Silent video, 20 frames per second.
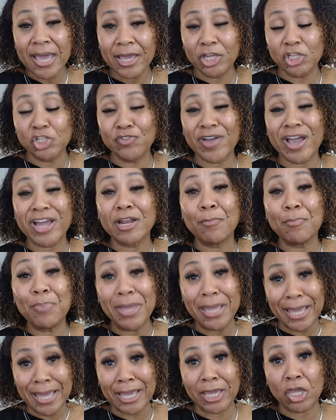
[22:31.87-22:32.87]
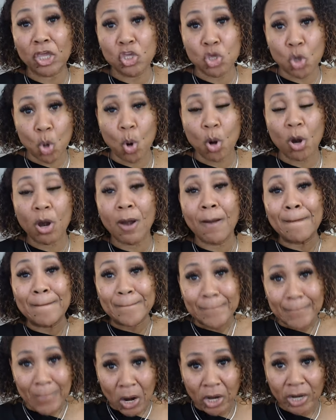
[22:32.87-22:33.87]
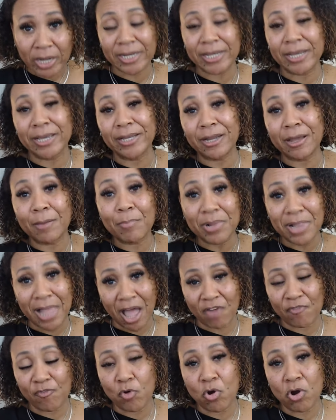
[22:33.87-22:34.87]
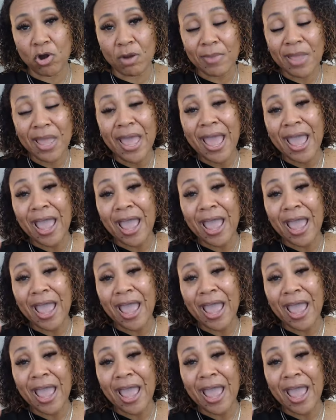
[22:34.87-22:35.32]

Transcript: is you've got to pick your marketing platform